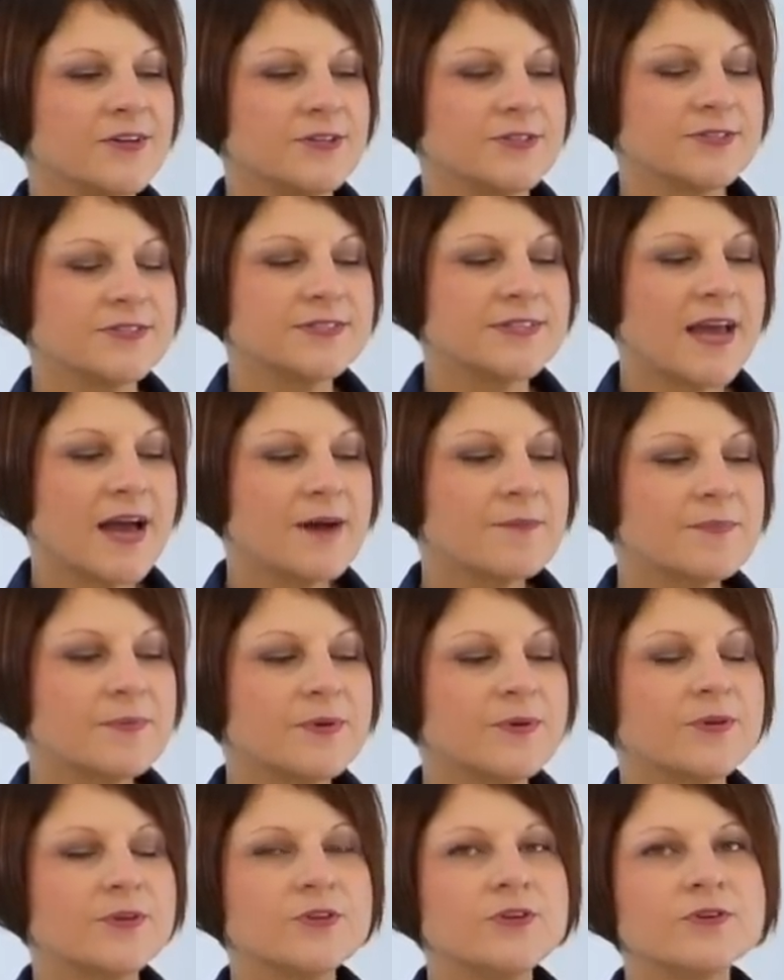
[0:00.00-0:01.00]
your
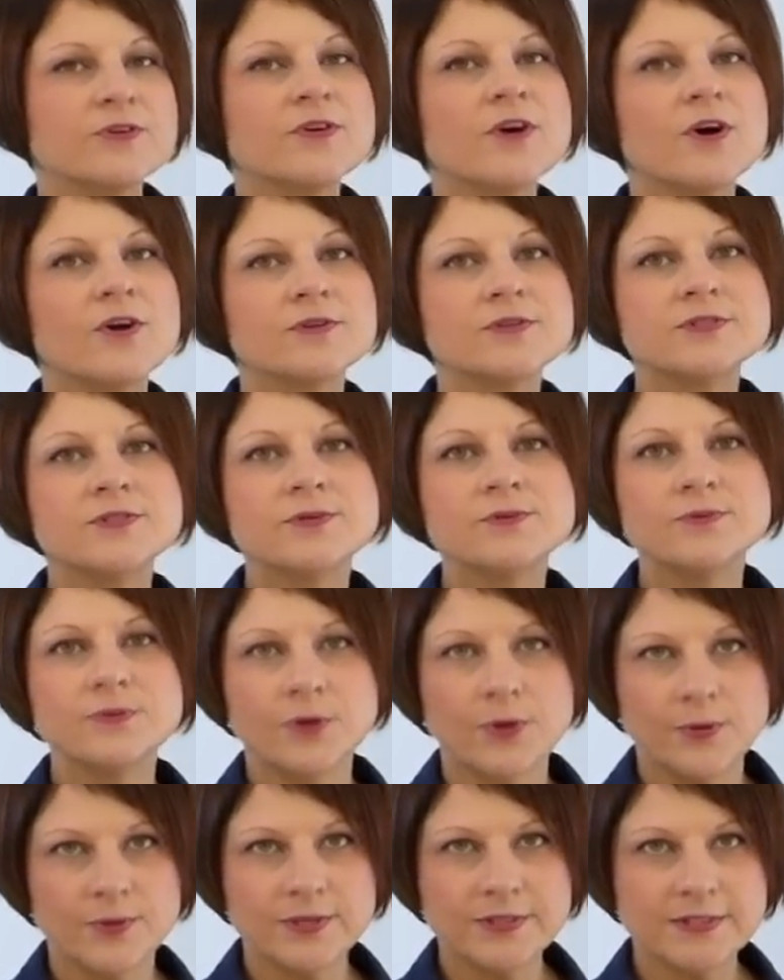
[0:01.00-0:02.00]
sample, you'll also
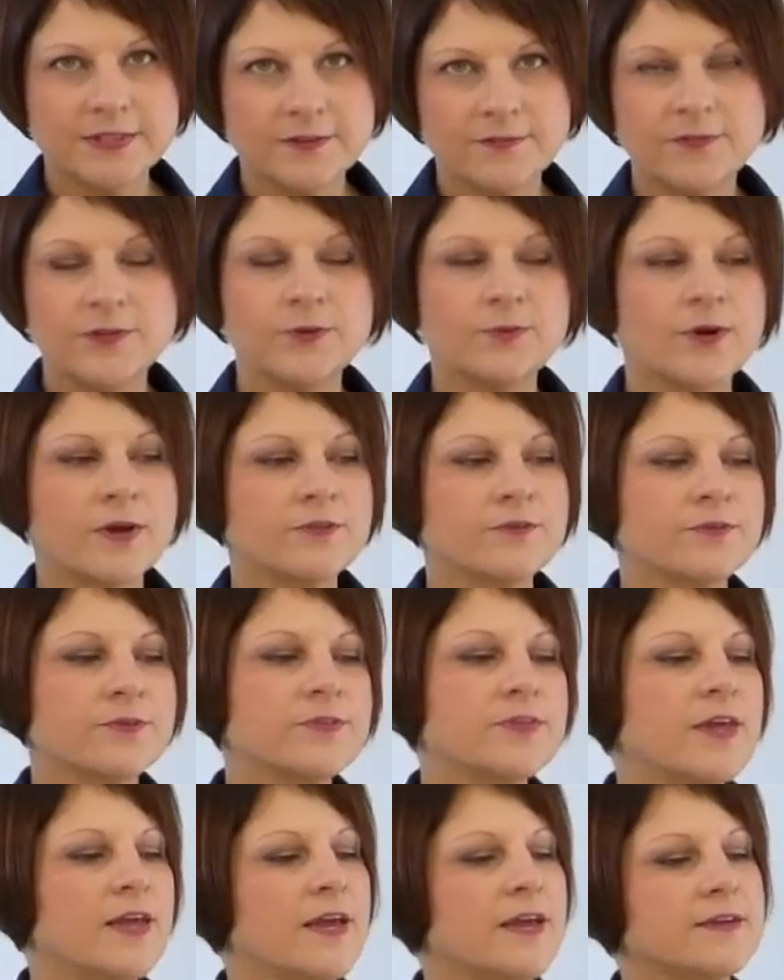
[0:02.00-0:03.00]
notice a few other
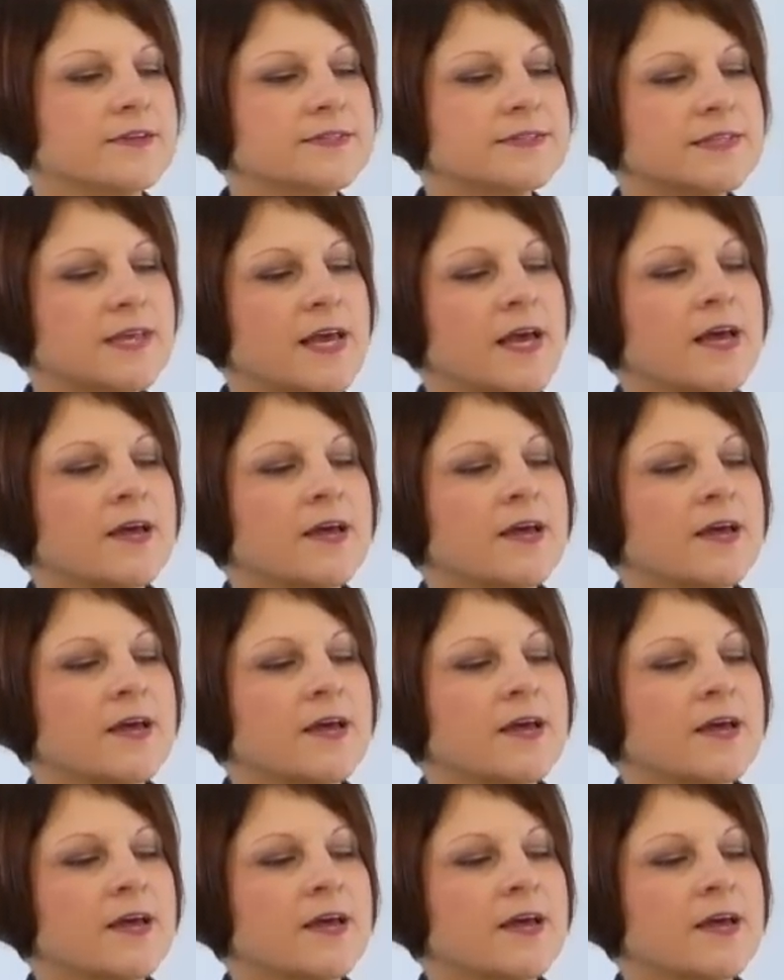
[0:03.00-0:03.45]
things.